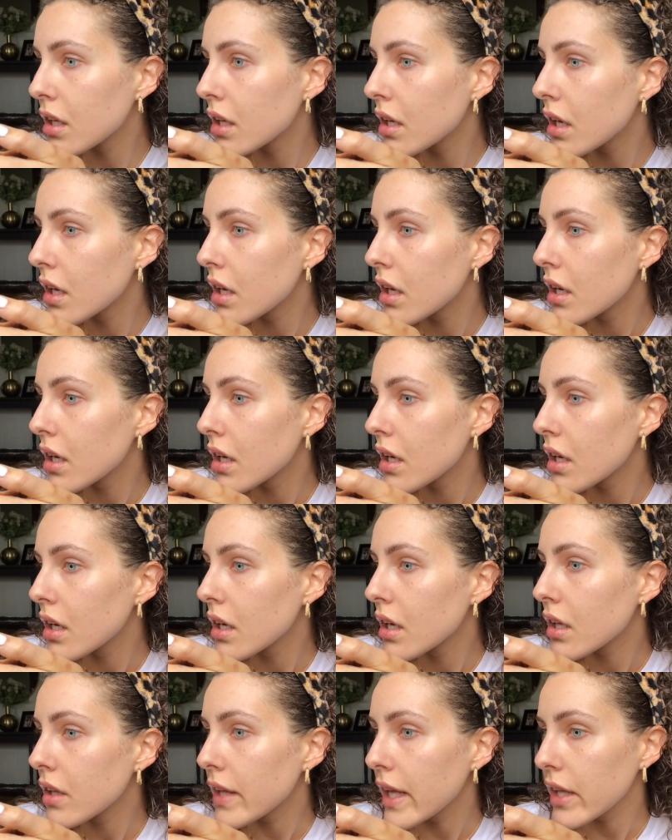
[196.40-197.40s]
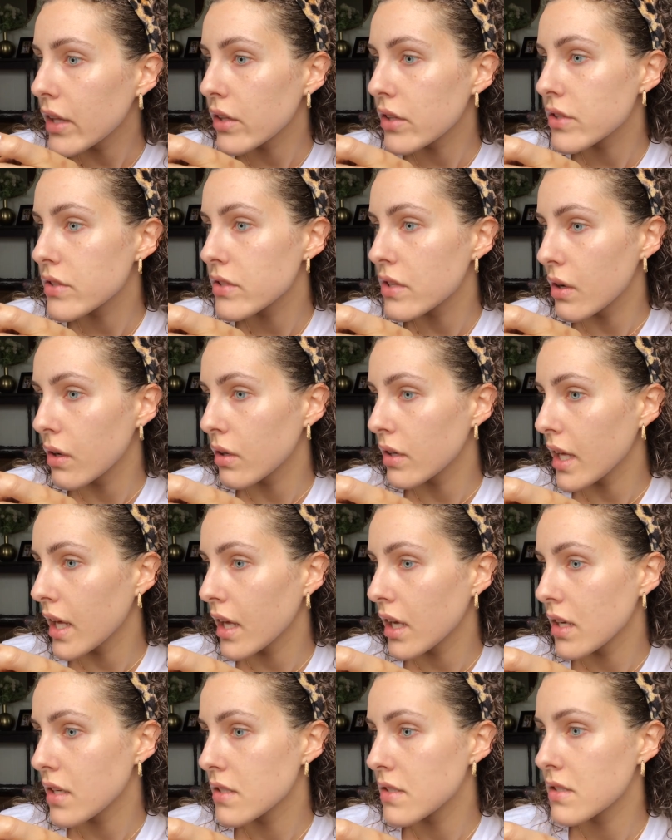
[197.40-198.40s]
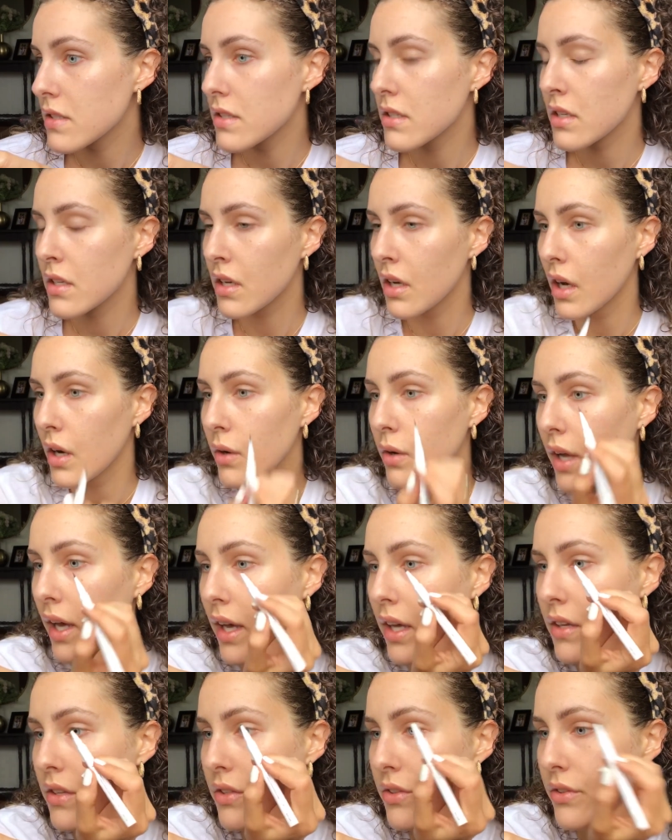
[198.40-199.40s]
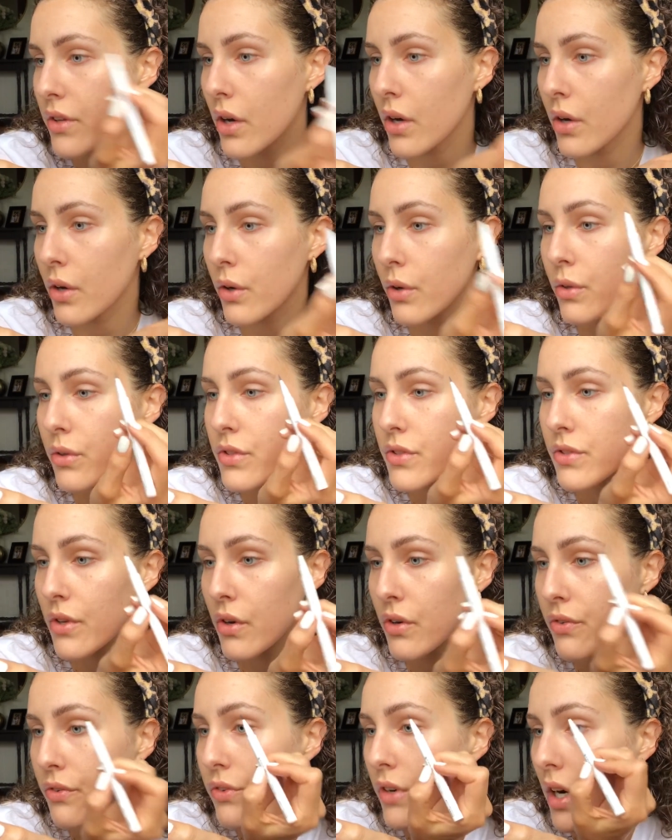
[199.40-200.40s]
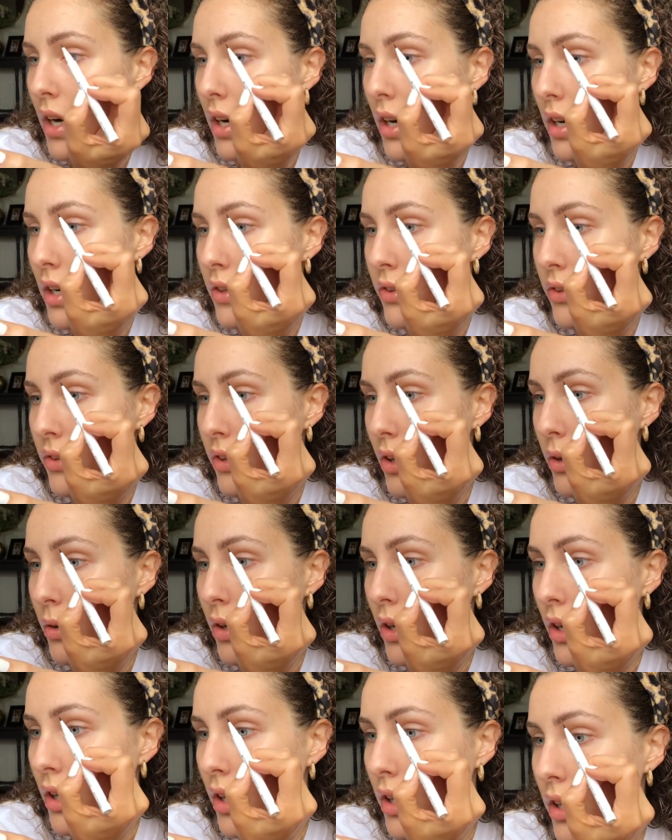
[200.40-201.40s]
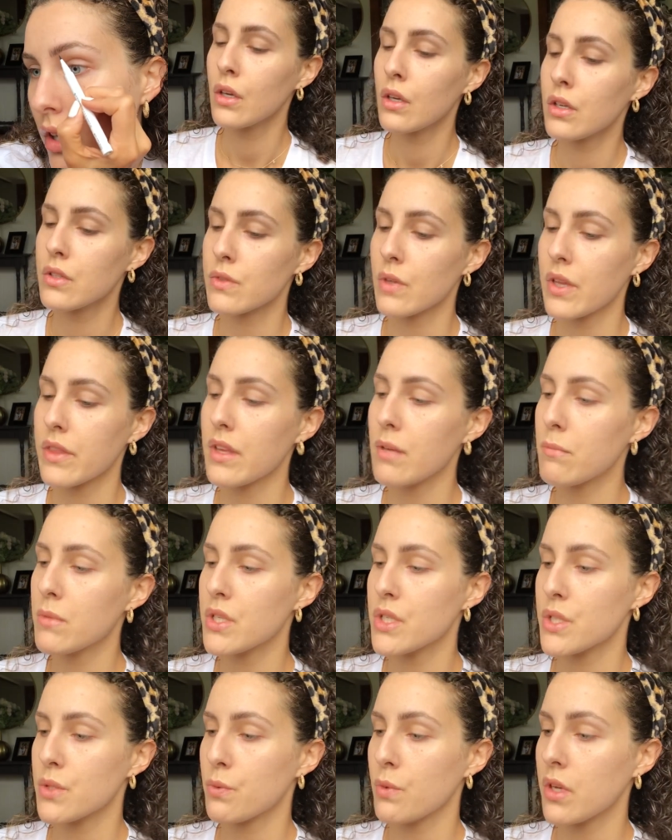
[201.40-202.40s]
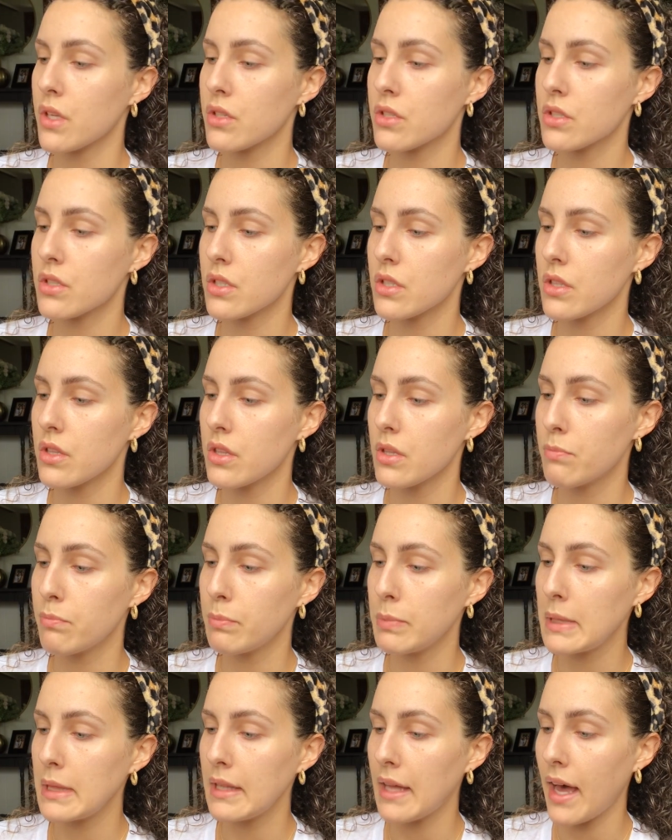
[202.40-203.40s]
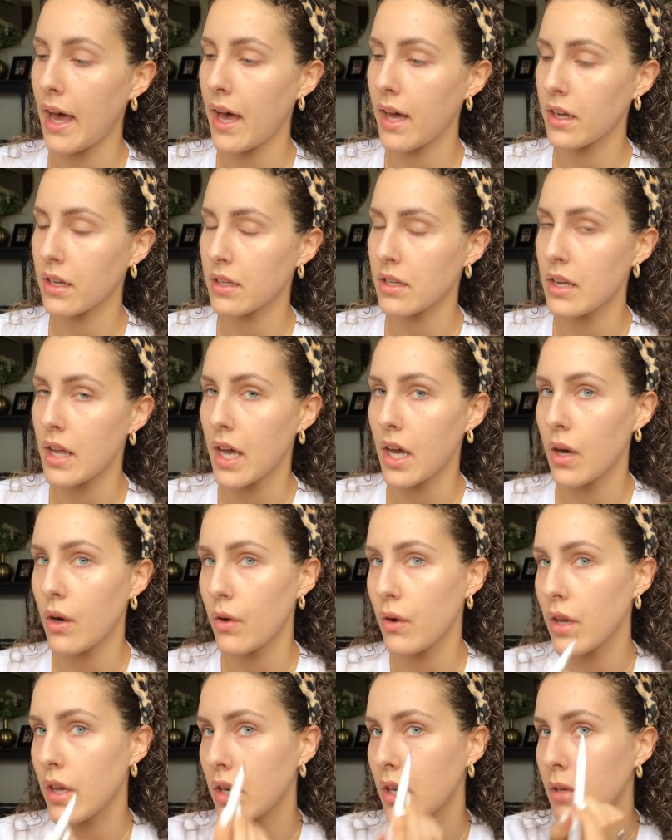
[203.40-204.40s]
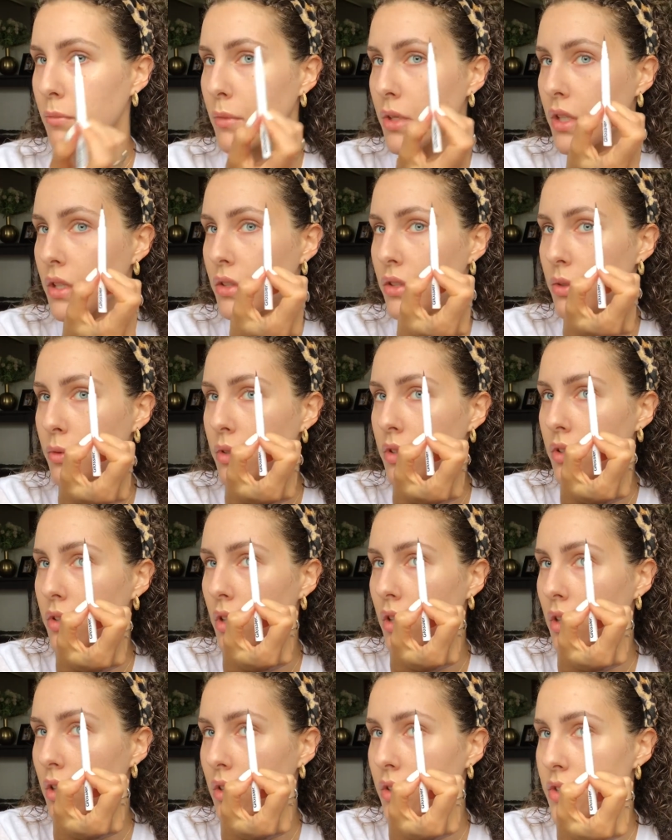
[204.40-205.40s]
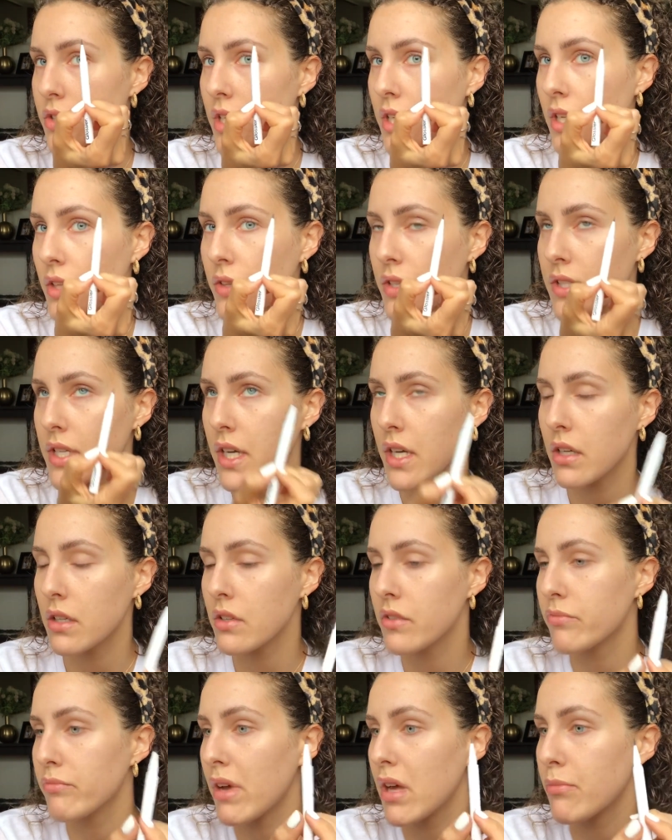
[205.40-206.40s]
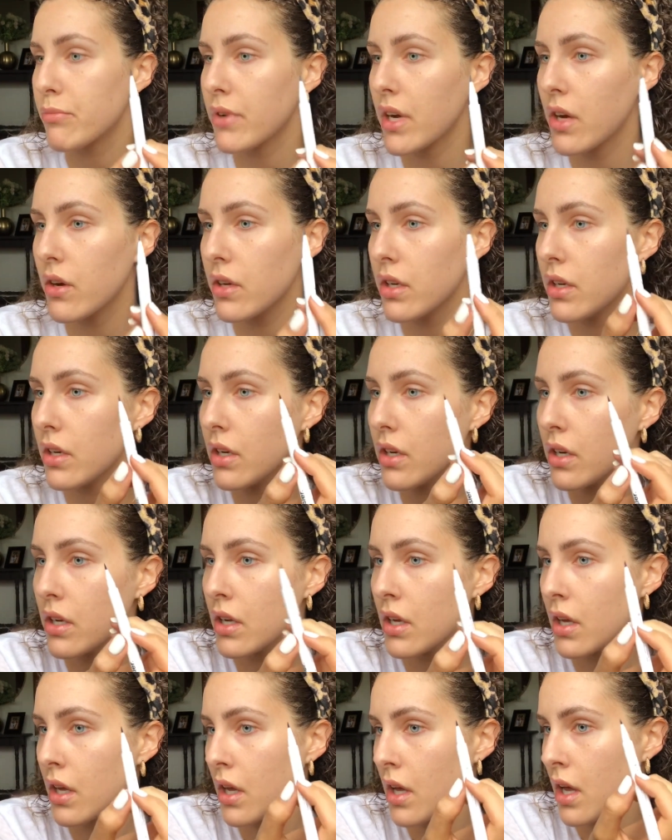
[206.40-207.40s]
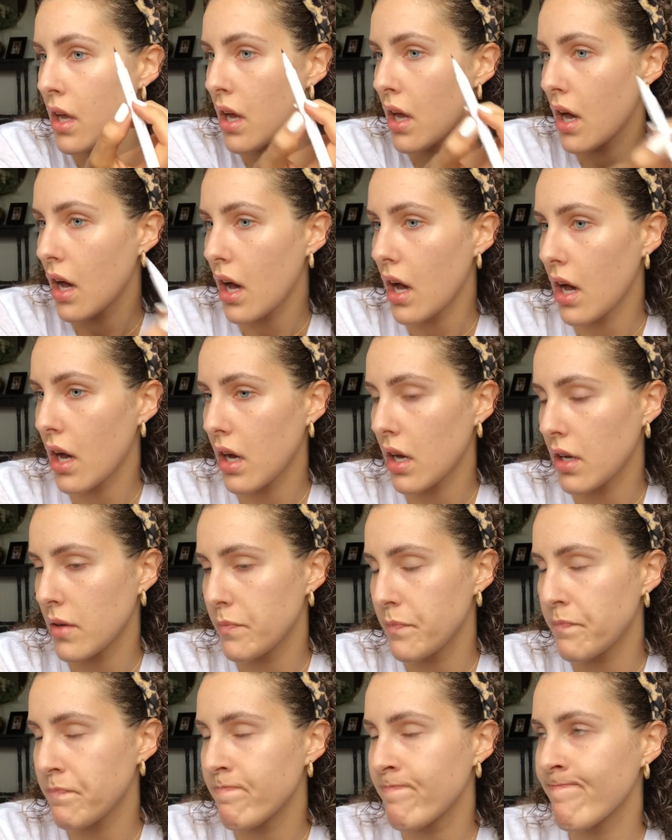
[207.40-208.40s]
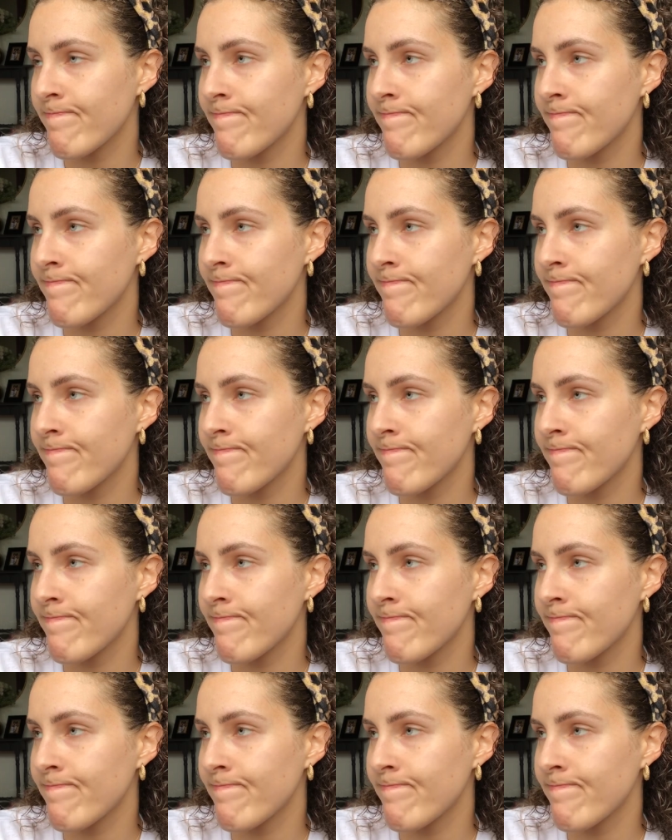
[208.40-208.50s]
That looks so nice. Okay, so far so good. So I think I'm gonna switch to the black now, and I'm gonna do a darker shade on the tail of my brow here. So